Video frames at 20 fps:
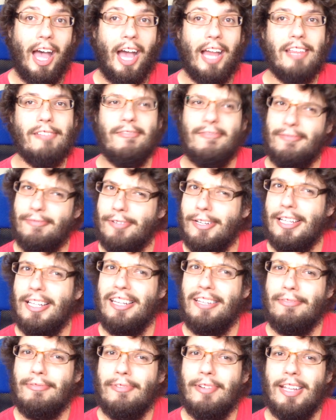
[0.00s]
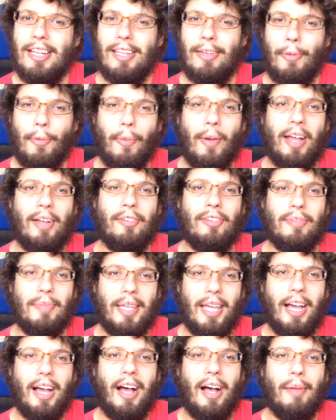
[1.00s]
And it really, really wound
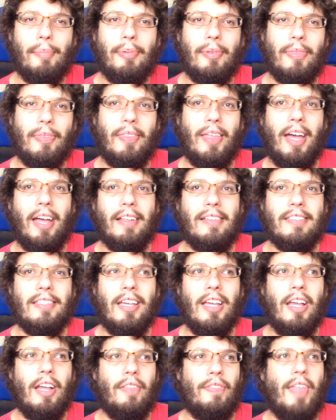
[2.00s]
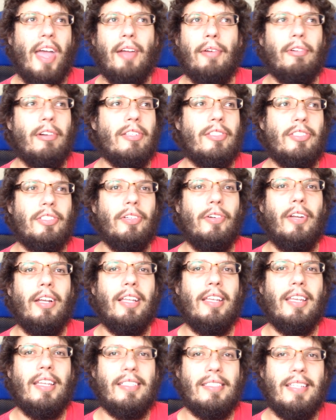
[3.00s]
me up that they were
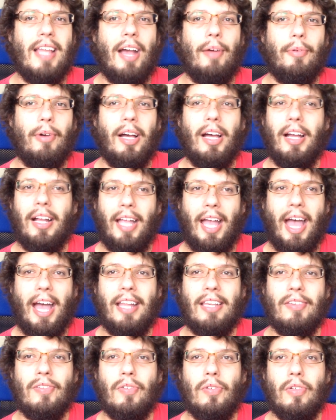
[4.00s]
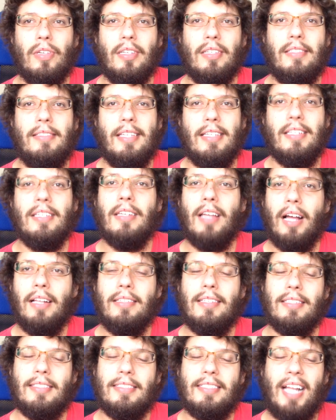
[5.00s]
installing this network and didn't
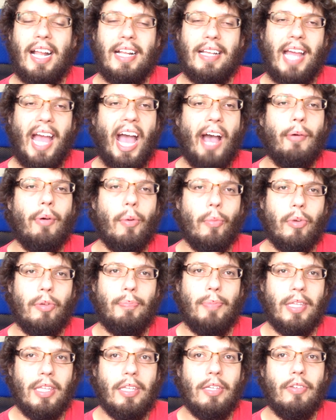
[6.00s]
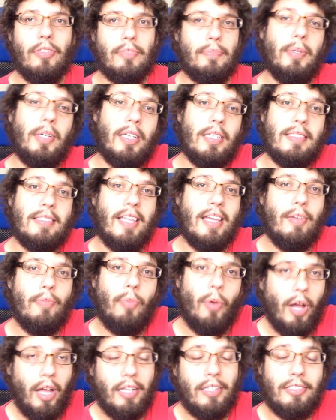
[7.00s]
understand how it would be used because they
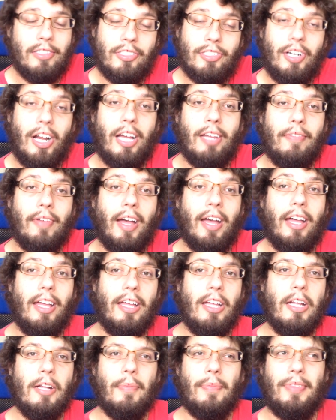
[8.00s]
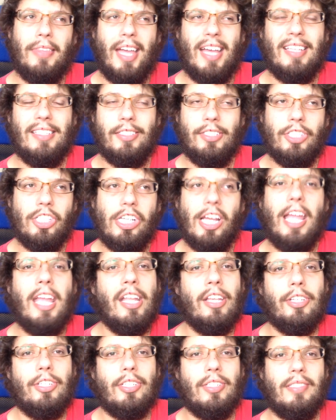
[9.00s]
weren't a driver. That's
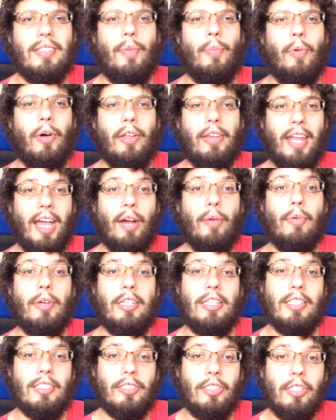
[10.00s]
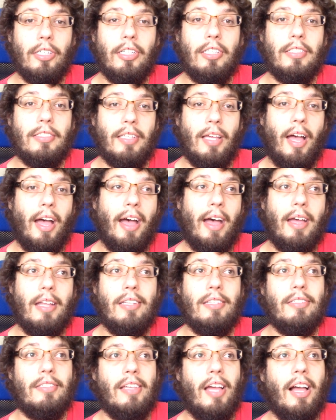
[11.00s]
changed somewhat now, which is good.
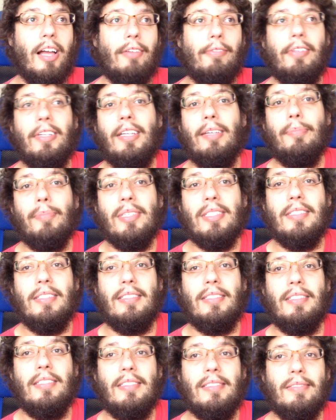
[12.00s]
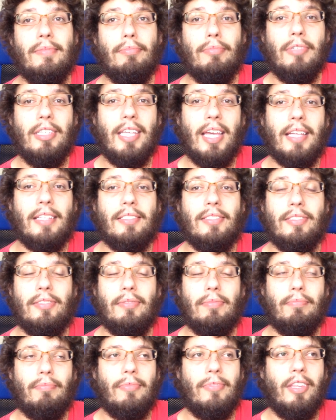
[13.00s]
And I think in businesses,
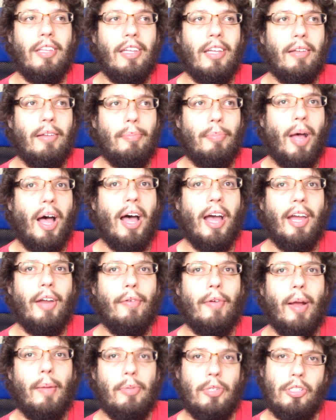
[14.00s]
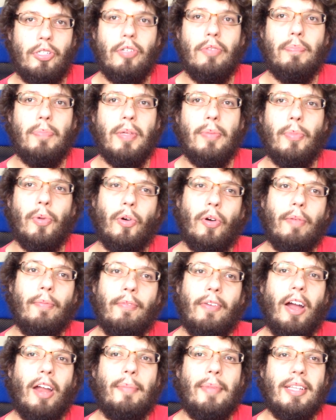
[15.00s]
yes, the higher up should be more
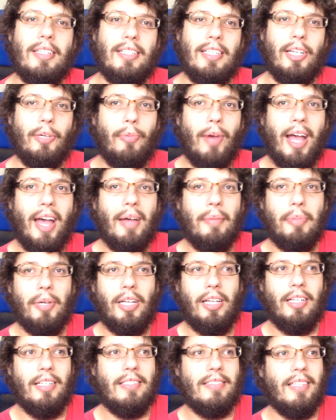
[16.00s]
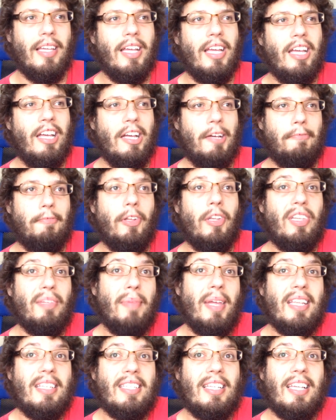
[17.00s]
environmentally aware because
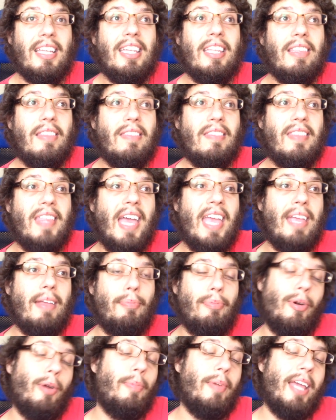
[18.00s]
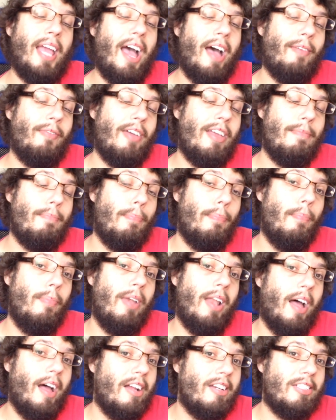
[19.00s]
fundamentally they probably have a
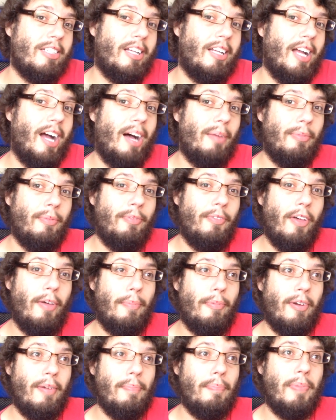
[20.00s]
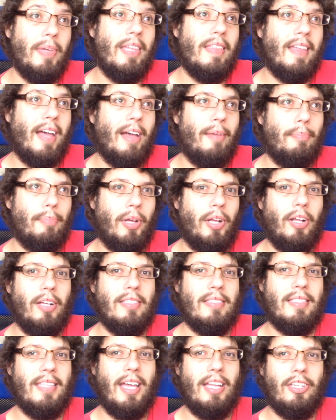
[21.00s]
larger carbon footprint, be that
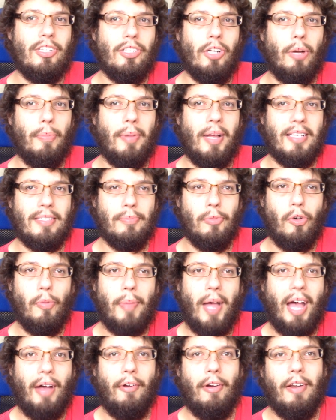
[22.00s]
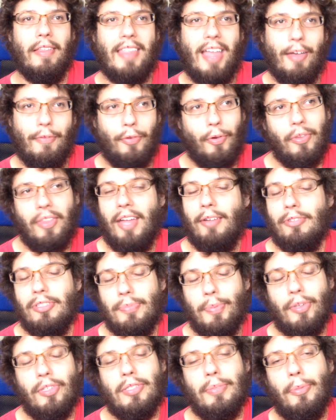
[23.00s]
because their job has more power and therefore they're
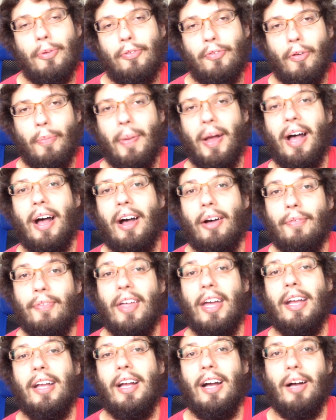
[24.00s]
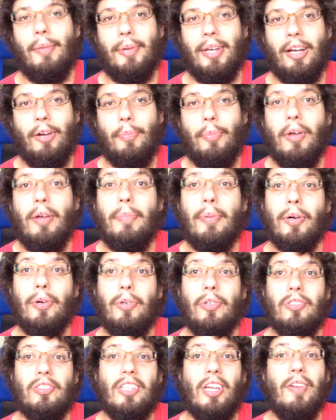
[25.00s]
responsible for part of that carbon output, but
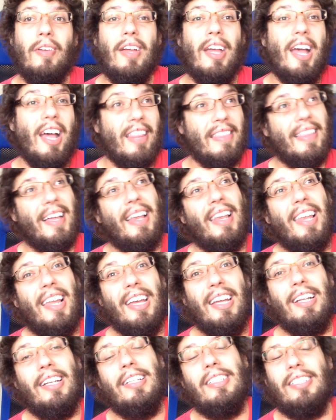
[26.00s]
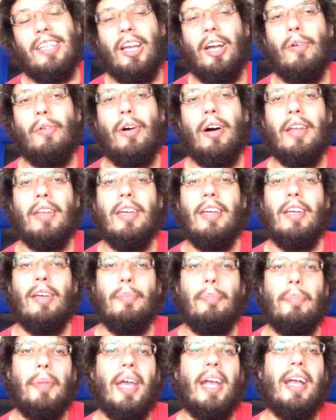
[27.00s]
also they're likely to go on
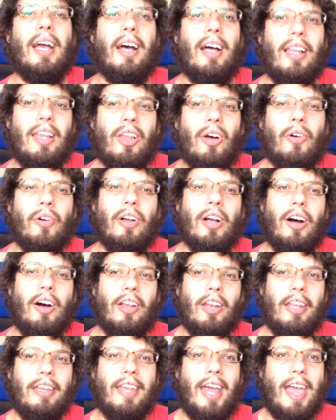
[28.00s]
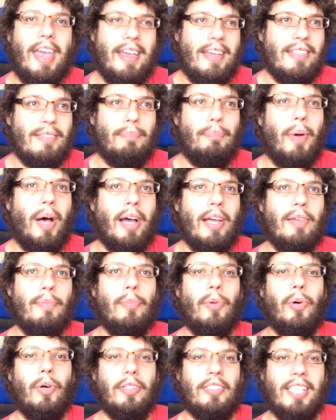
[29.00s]
bigger, longer holidays, buy
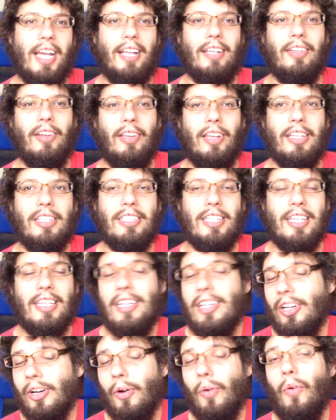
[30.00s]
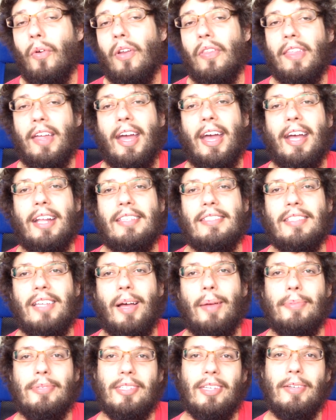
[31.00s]
more technology, all of that adds
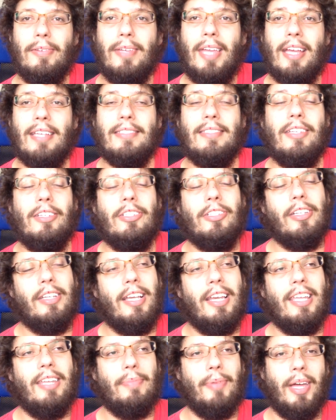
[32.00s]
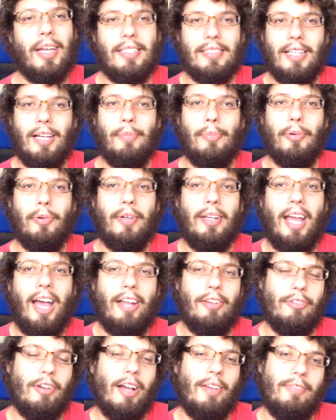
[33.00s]
up. So yes, they should lead by example and
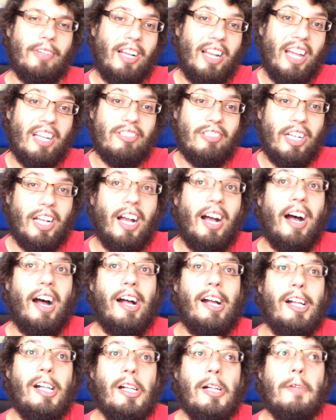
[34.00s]
drive an electric car.